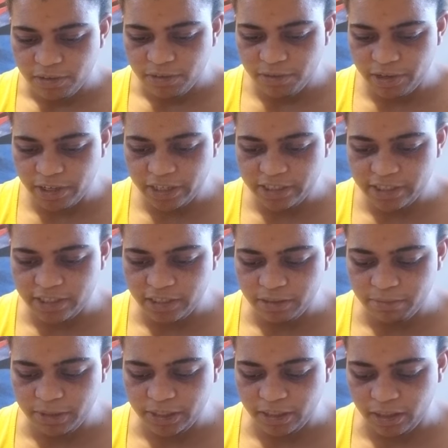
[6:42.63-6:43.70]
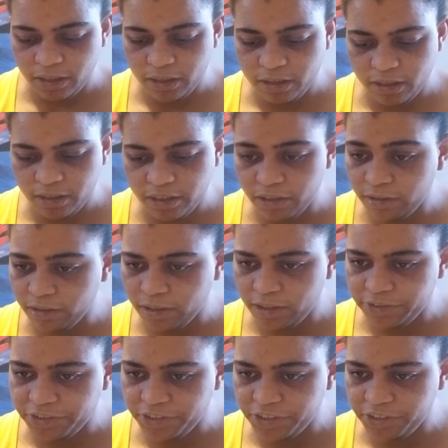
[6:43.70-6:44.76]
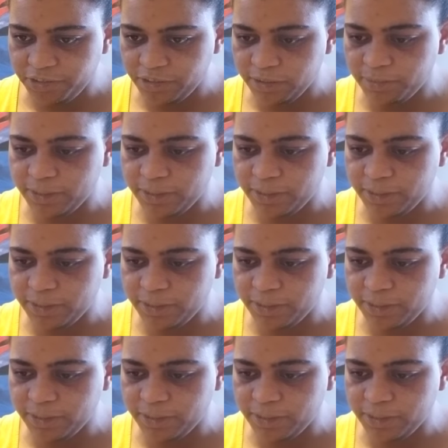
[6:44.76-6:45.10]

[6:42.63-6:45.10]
where it could be like legal issues,